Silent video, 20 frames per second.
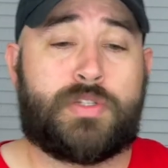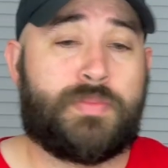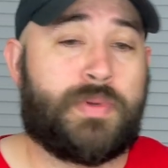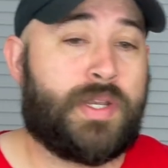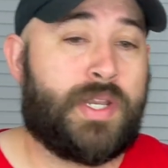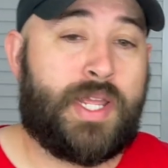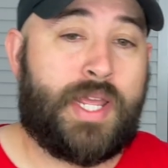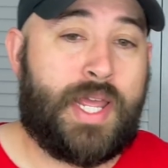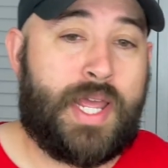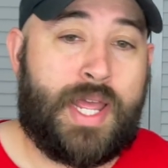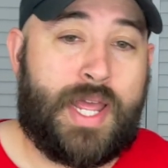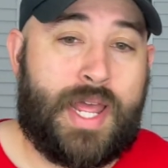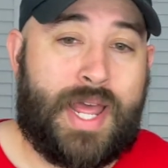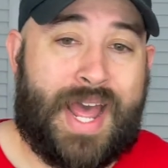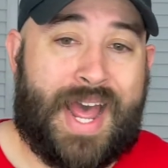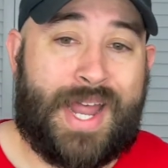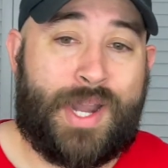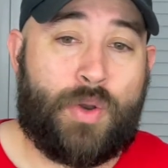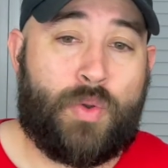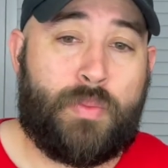But
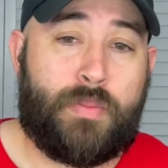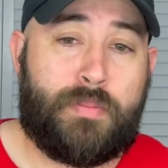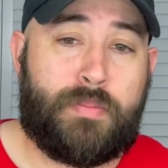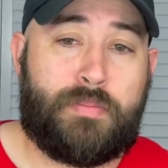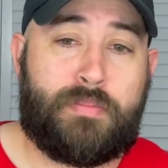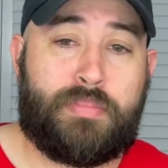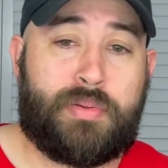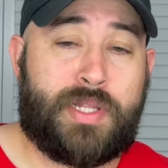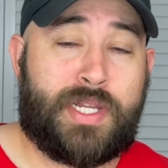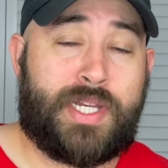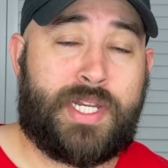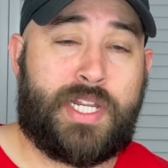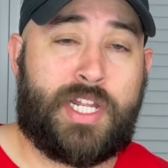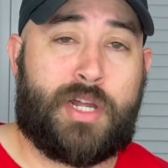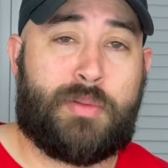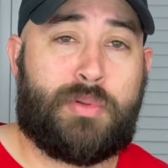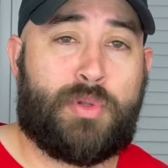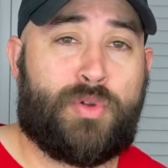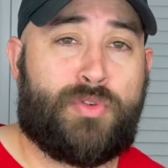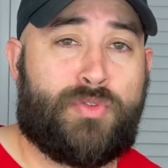I don't play
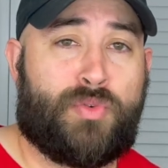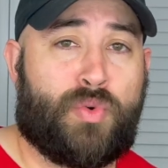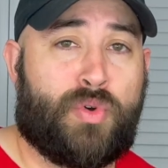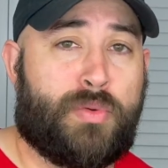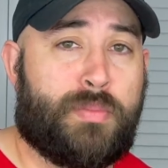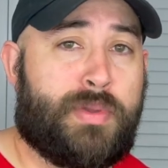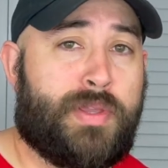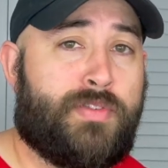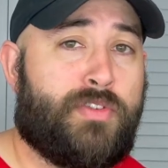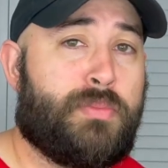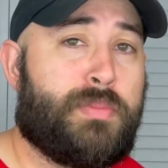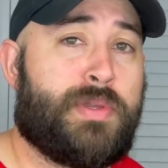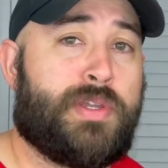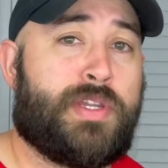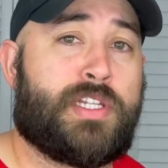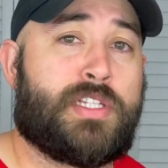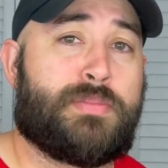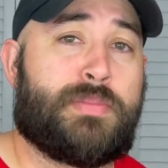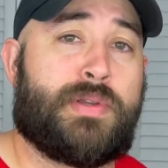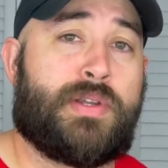Diablo for a PvP
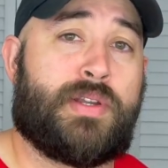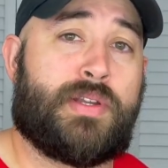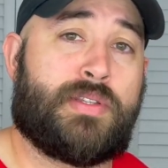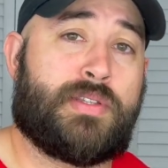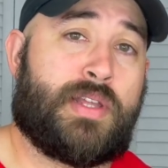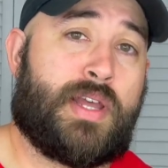experience.